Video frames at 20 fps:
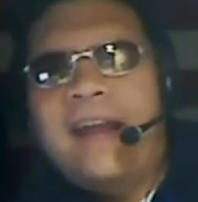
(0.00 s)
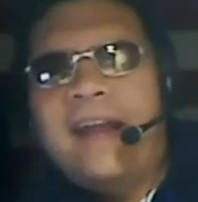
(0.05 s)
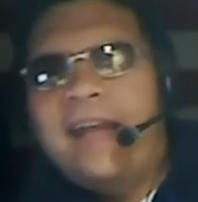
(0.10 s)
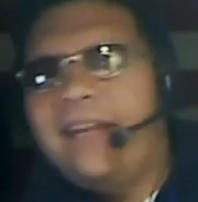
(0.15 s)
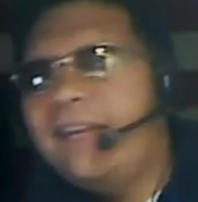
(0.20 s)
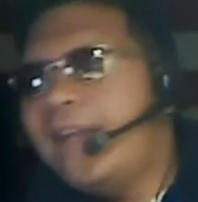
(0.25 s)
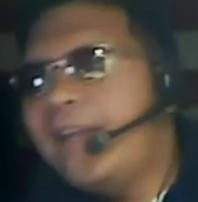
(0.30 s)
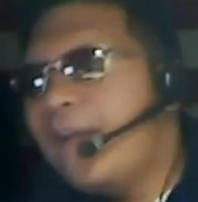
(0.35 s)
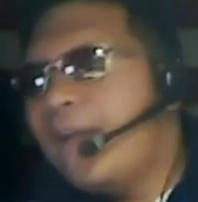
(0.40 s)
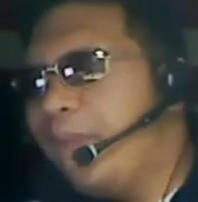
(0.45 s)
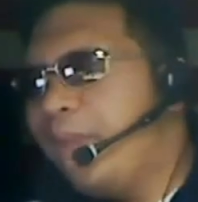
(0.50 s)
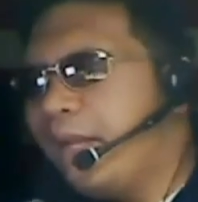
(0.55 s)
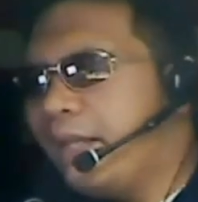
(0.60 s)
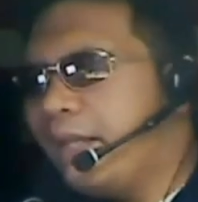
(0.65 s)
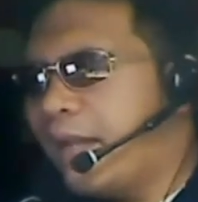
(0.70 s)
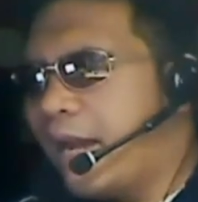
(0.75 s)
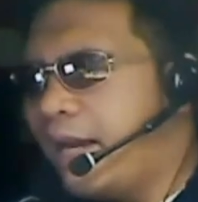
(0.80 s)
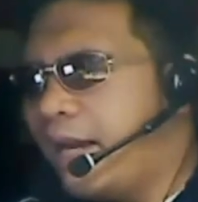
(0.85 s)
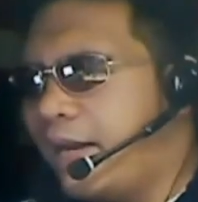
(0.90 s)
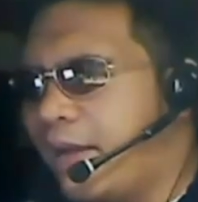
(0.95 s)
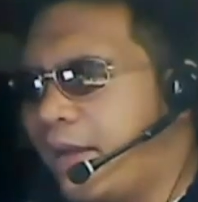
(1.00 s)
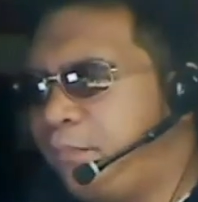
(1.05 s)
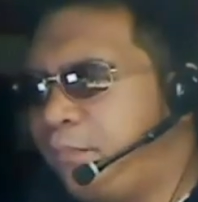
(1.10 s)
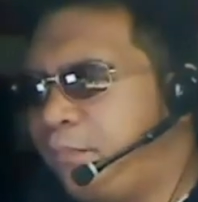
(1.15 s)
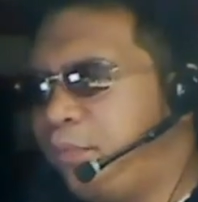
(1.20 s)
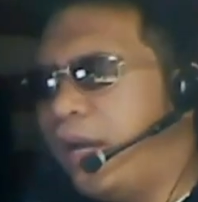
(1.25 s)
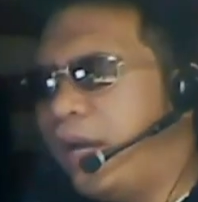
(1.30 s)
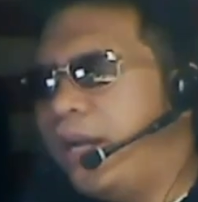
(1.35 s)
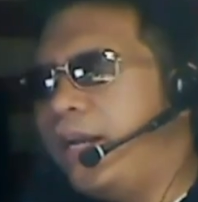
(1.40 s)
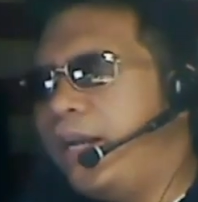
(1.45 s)
I didn't
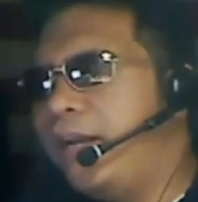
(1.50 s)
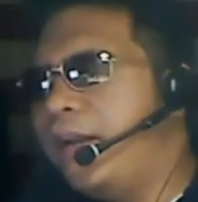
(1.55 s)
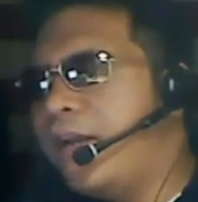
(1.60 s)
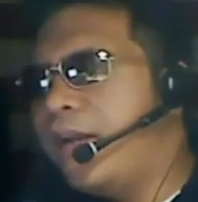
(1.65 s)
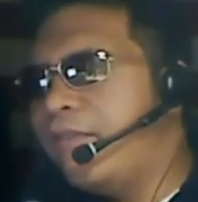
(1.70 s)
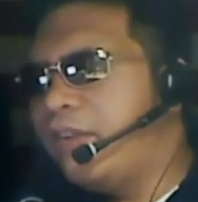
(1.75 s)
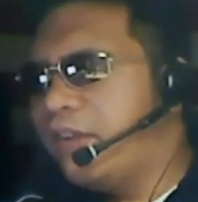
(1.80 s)
have a